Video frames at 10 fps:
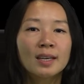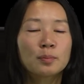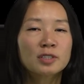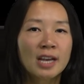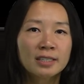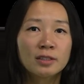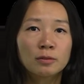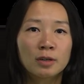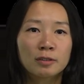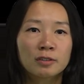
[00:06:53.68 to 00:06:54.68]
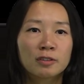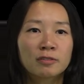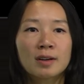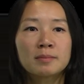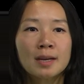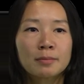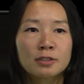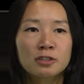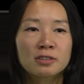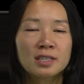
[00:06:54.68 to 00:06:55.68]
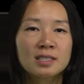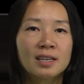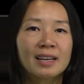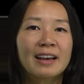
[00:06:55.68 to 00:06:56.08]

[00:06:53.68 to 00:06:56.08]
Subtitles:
It protected the rover from temperatures exceeding